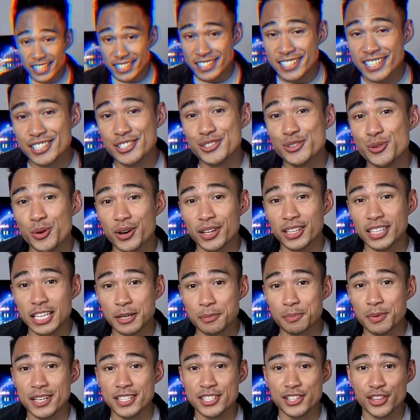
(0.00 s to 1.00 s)
This is Dua
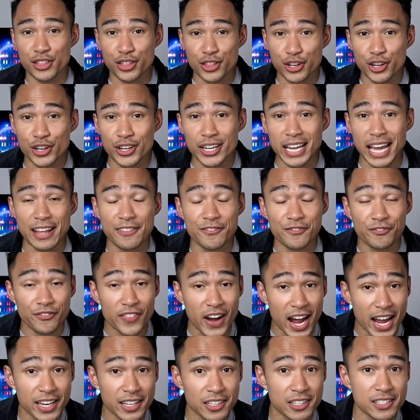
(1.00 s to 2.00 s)
Lipa's third and
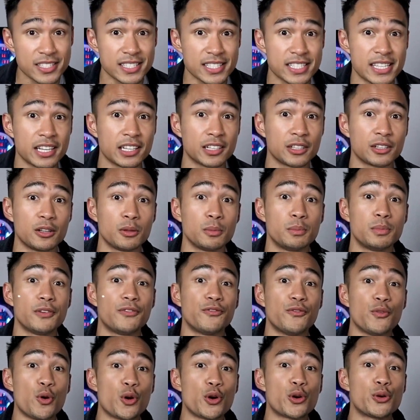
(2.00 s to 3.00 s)
final single
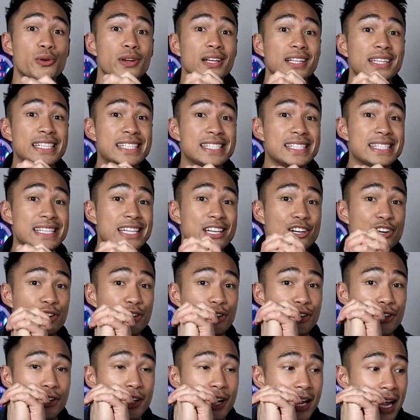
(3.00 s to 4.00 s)
before releasing
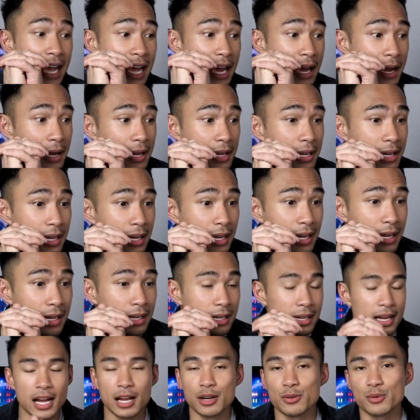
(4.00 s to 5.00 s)
her...
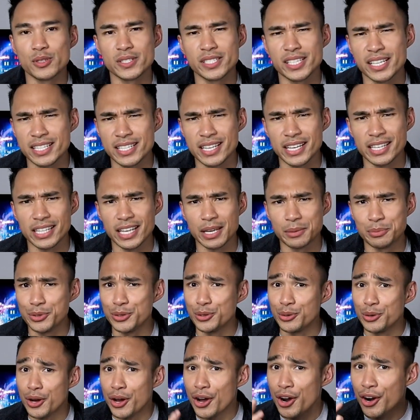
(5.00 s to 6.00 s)
I was gonna say
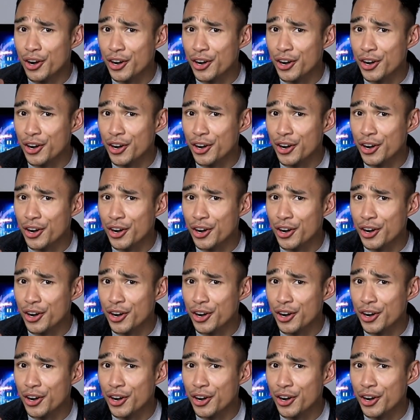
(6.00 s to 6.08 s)
debut.